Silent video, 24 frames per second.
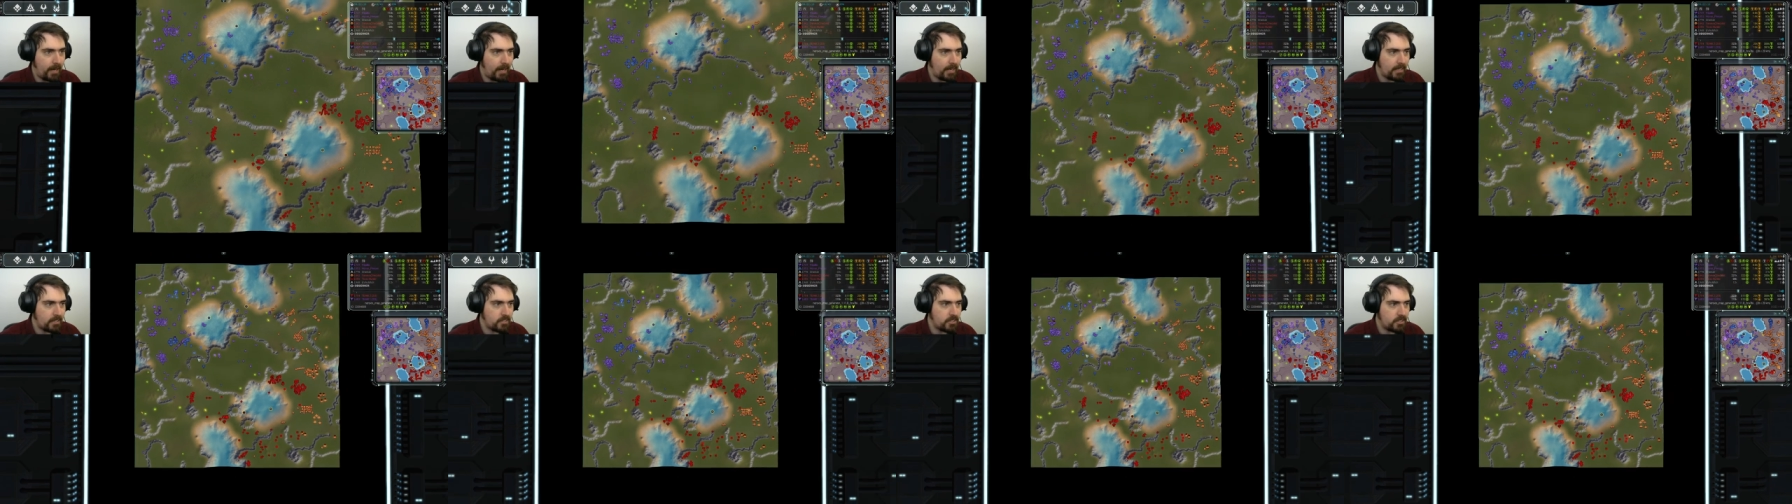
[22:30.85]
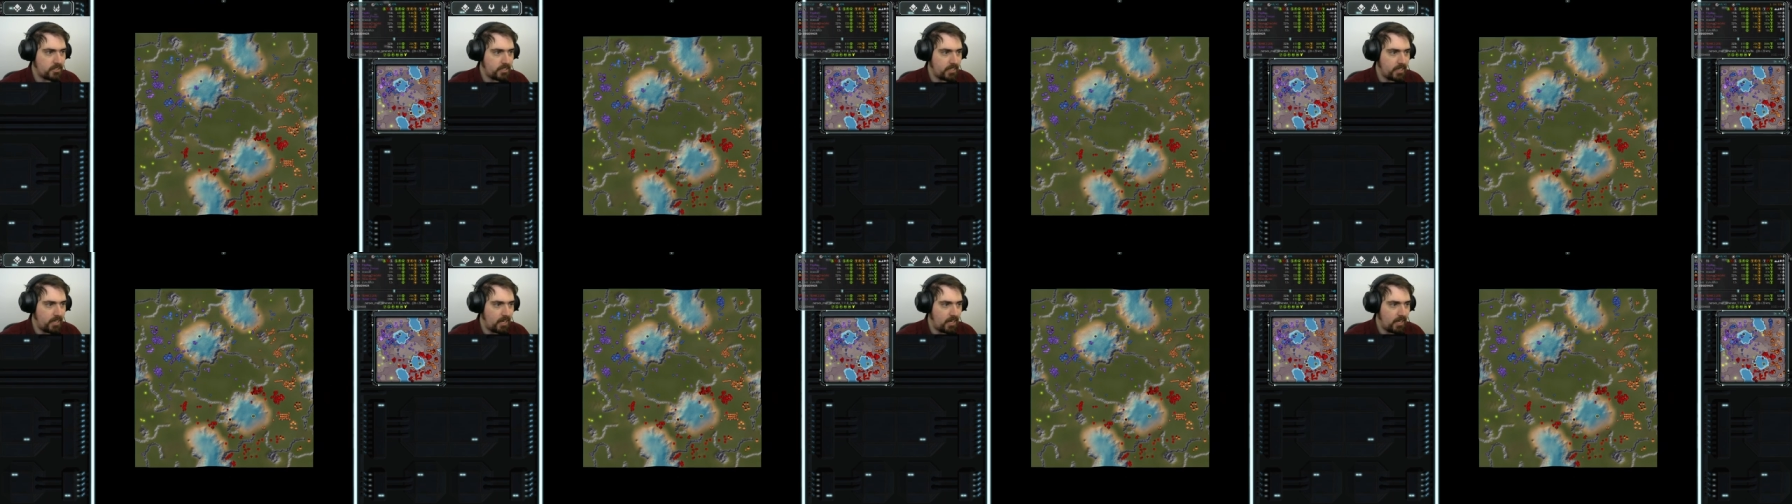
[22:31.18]

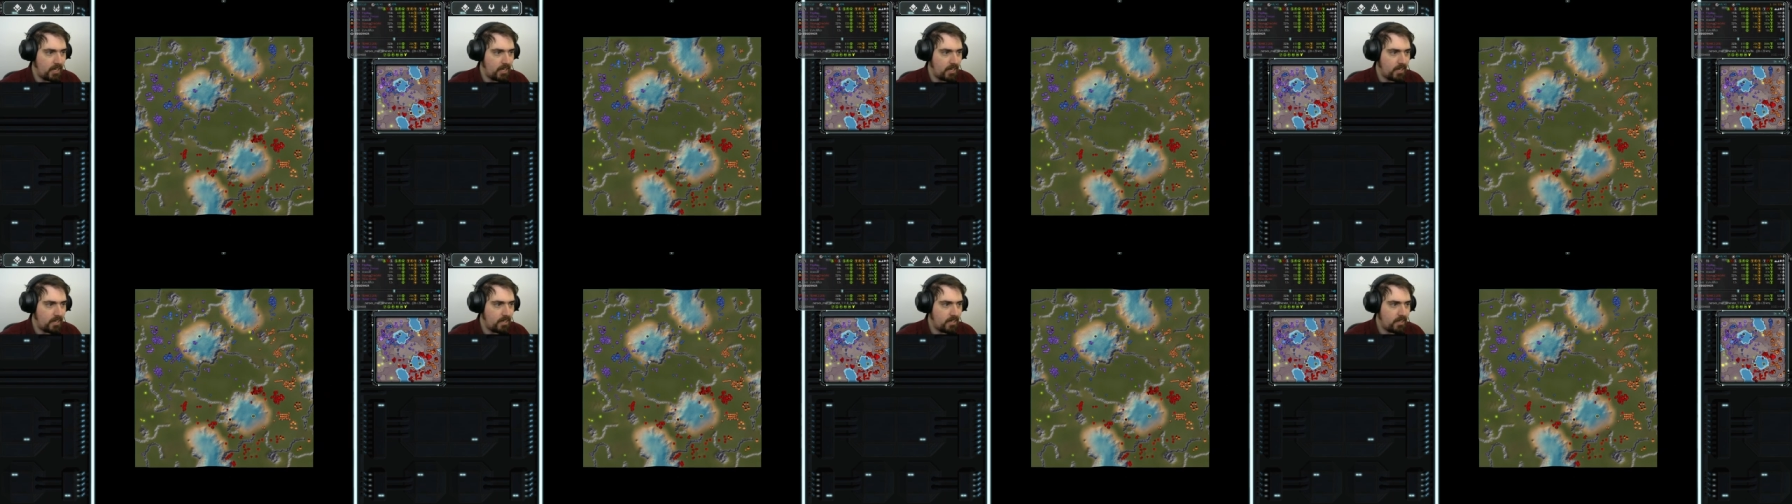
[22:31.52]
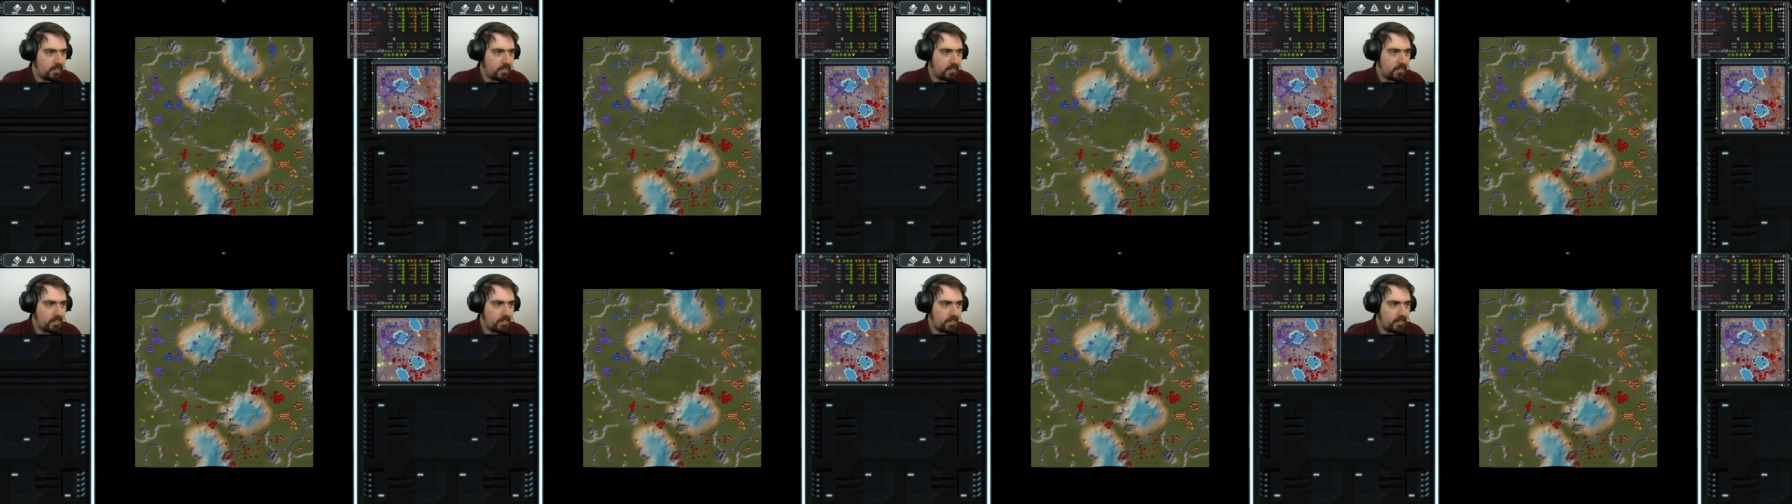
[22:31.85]
actually are,
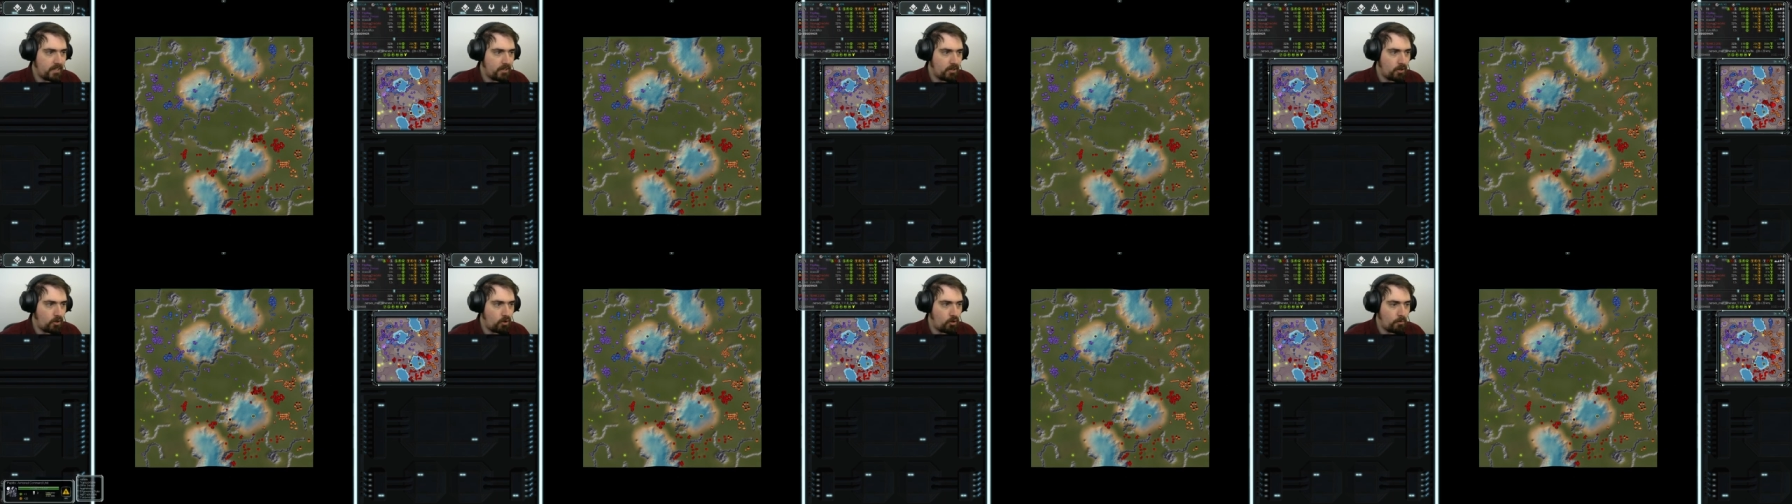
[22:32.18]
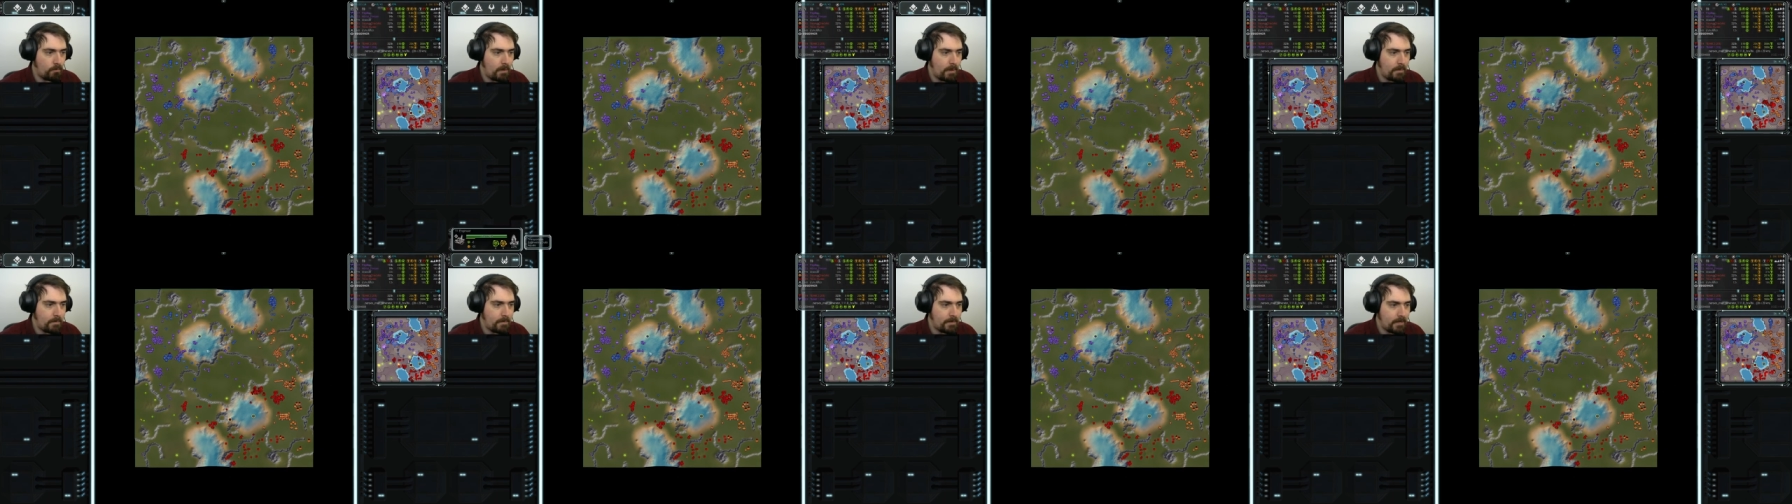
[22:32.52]
or
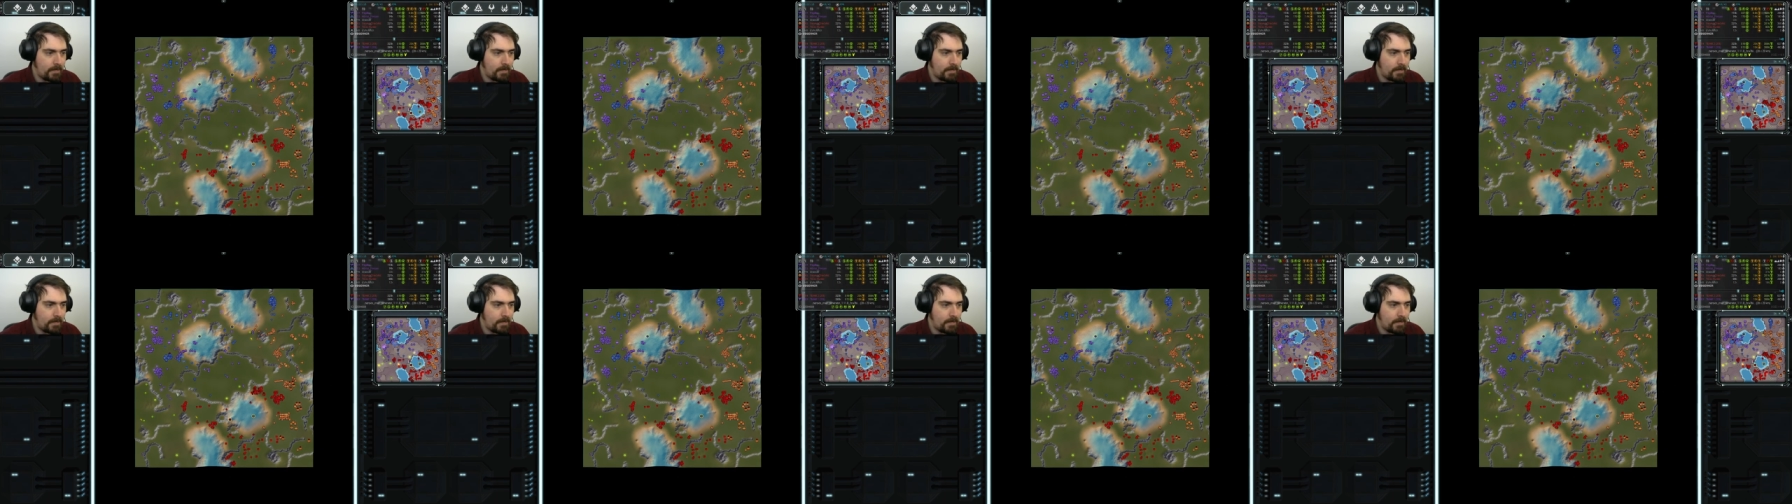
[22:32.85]
maybe